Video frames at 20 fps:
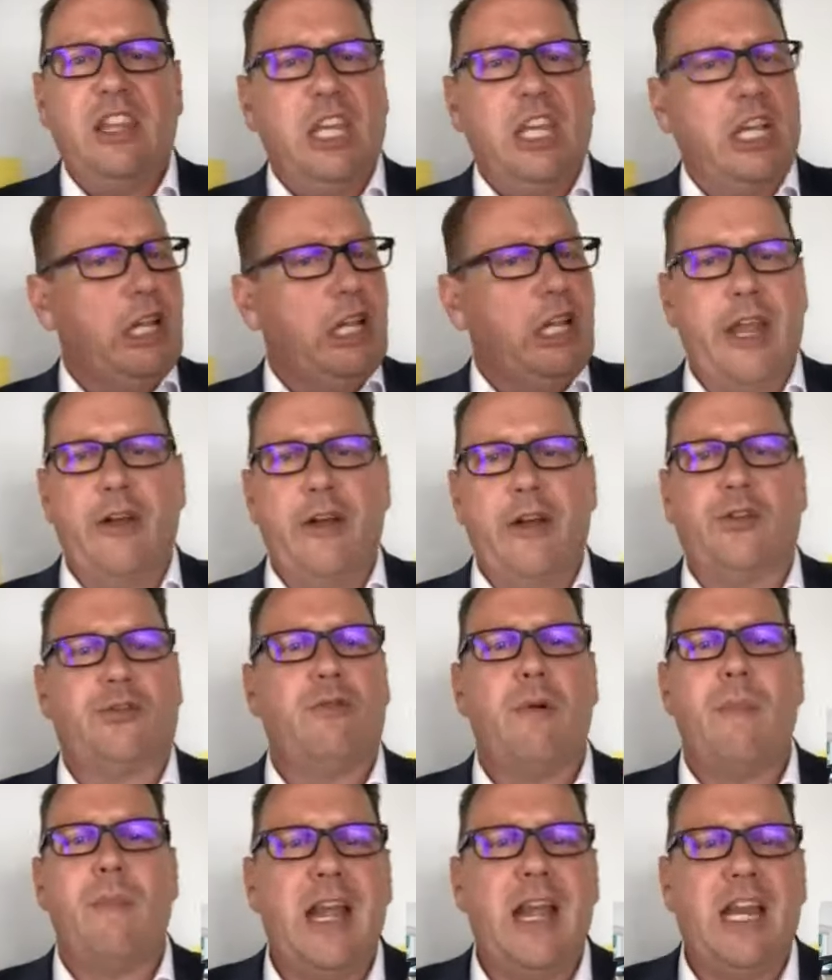the
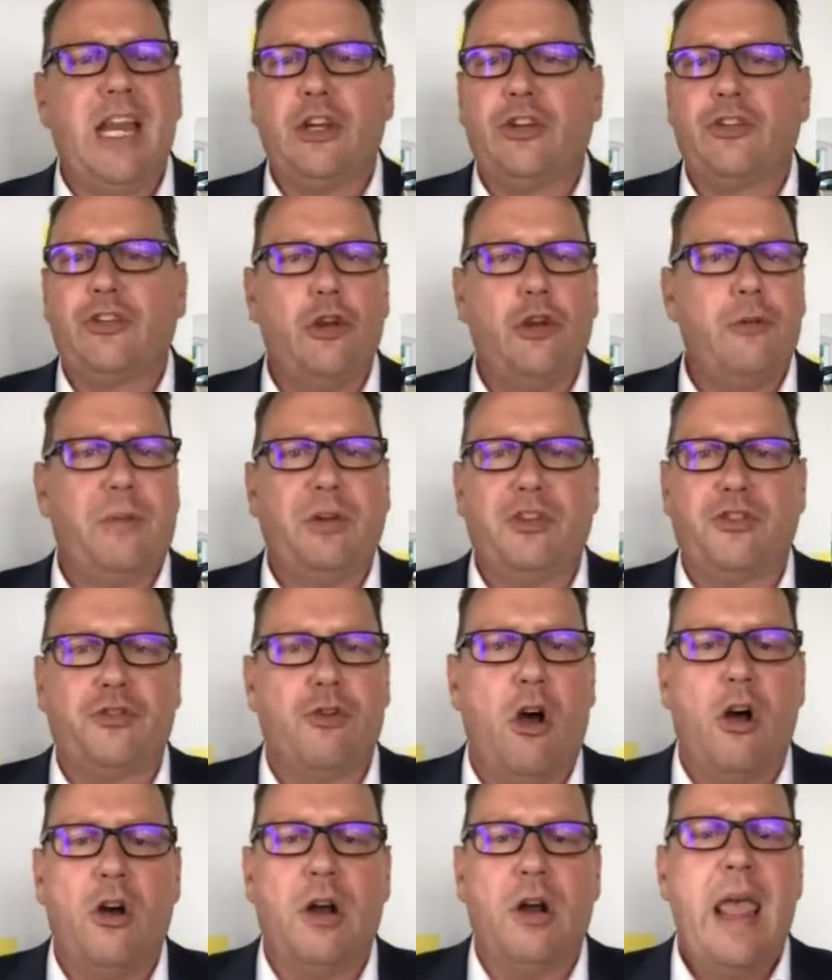clearance remaining super
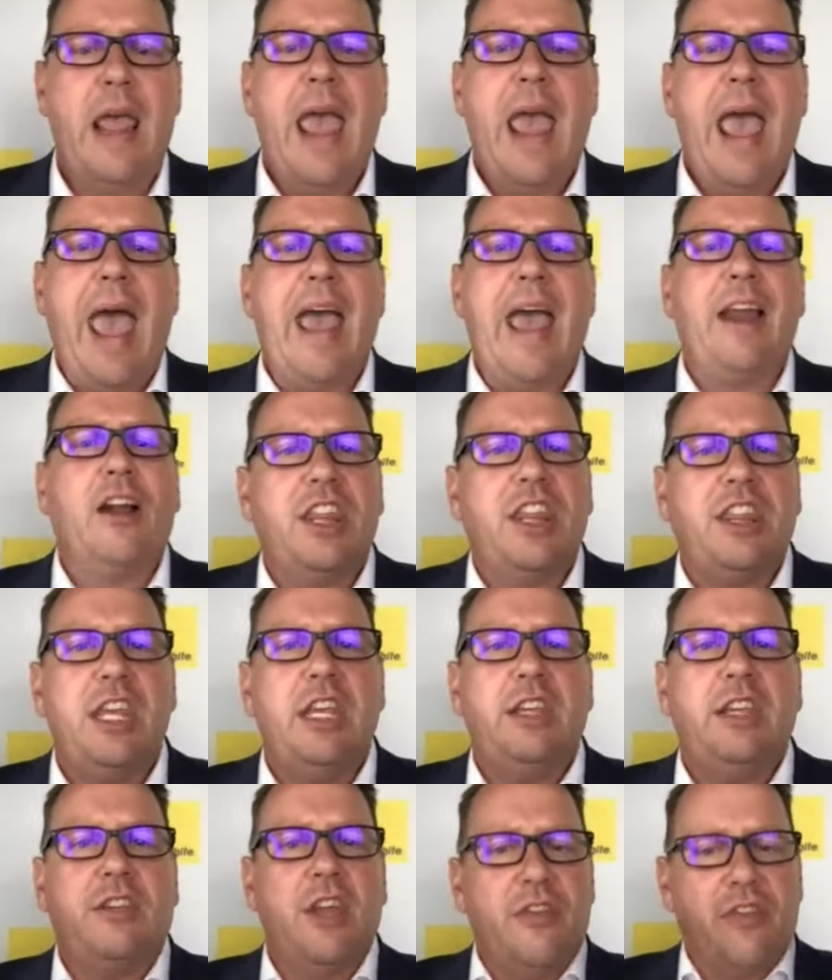strong, and I
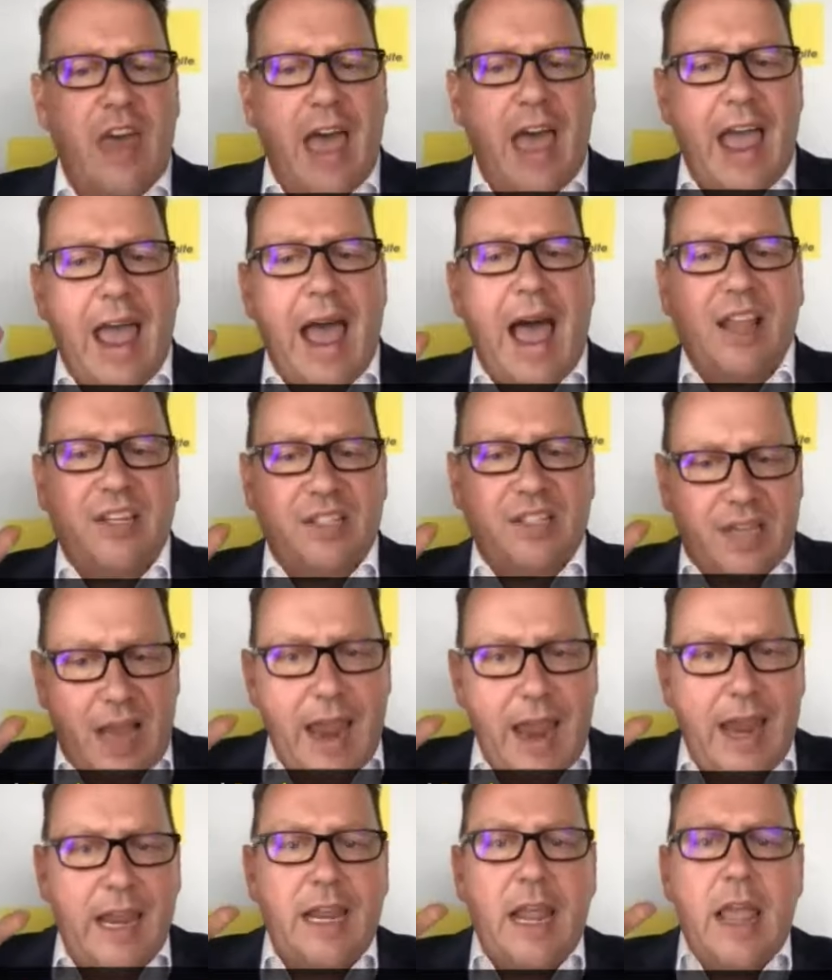think that they are
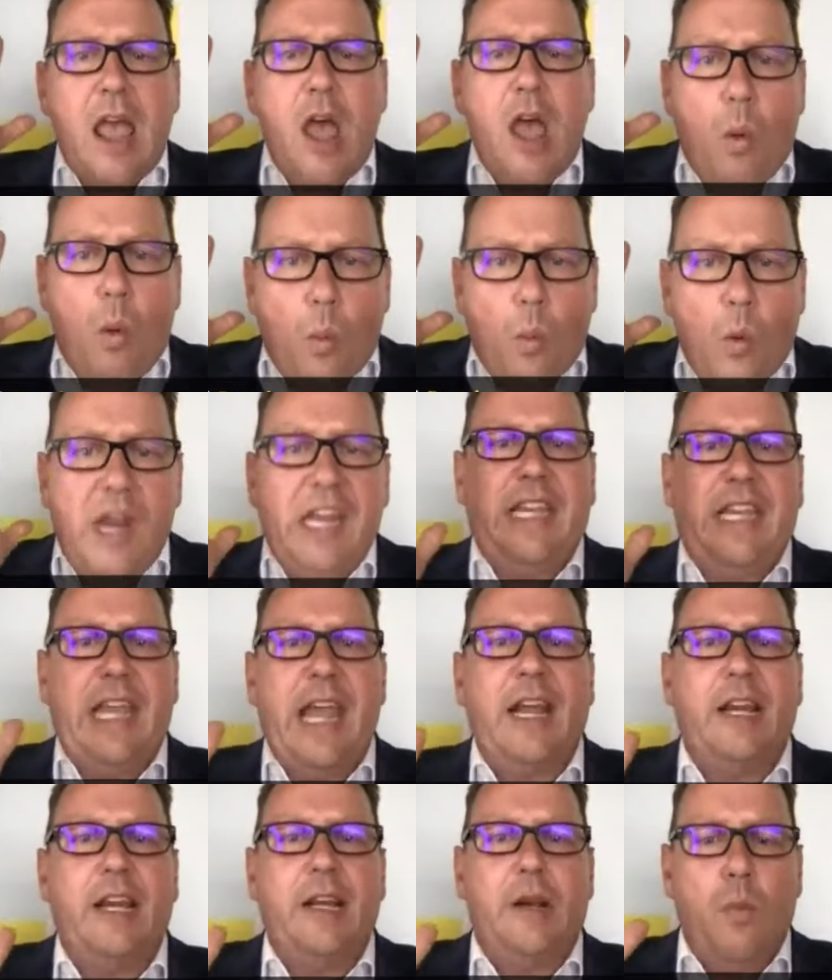saying, we
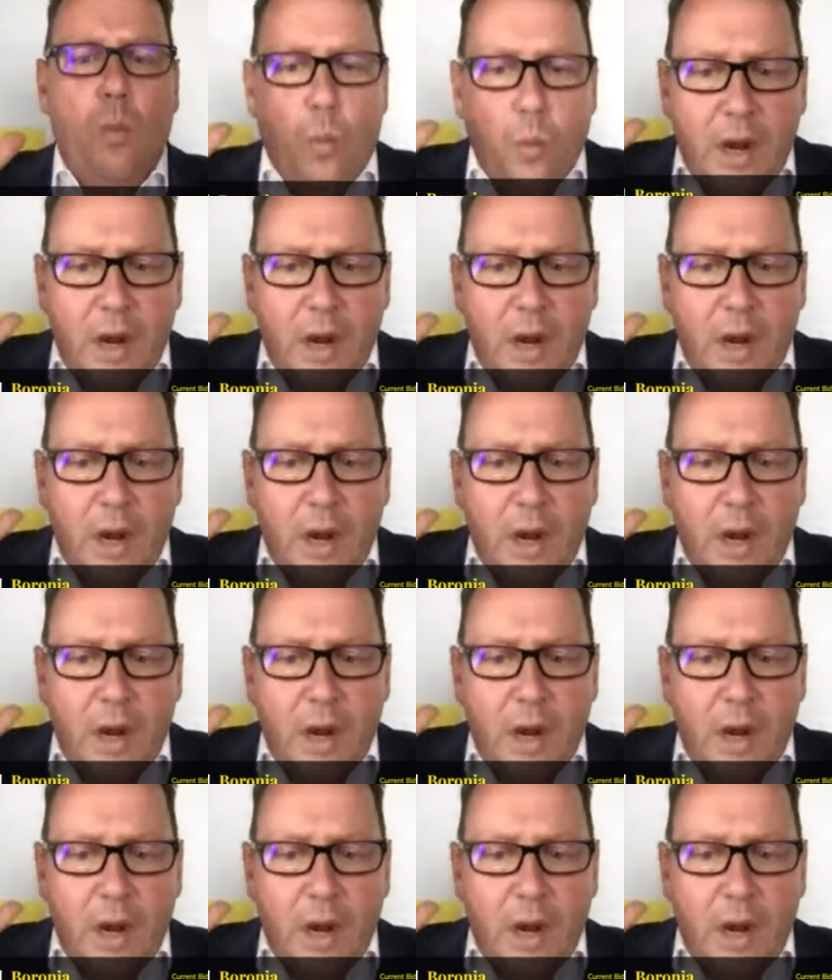get it.